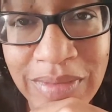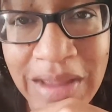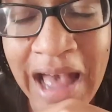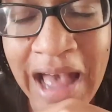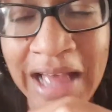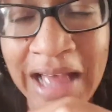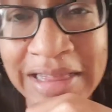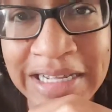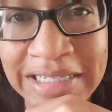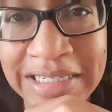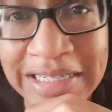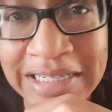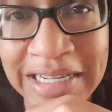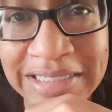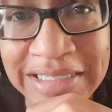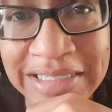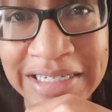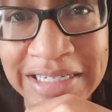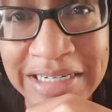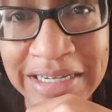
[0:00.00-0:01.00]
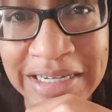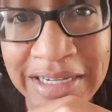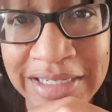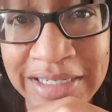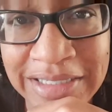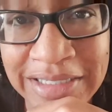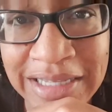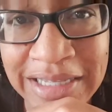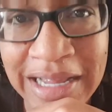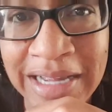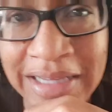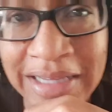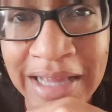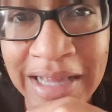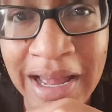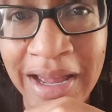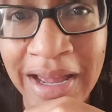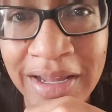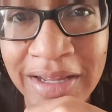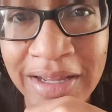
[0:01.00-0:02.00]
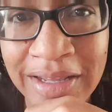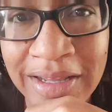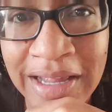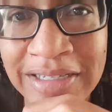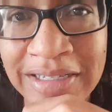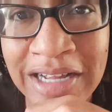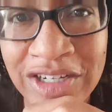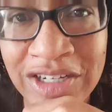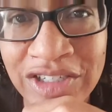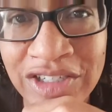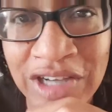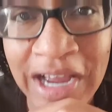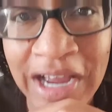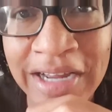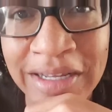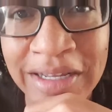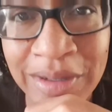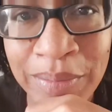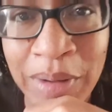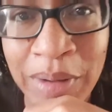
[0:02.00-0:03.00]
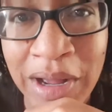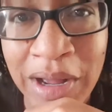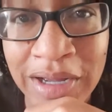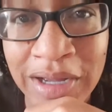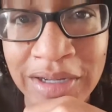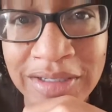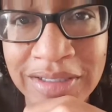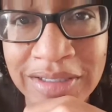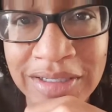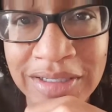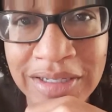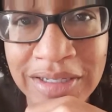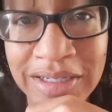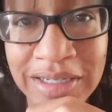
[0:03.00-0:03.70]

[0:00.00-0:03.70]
I think they see us like that jack in the box.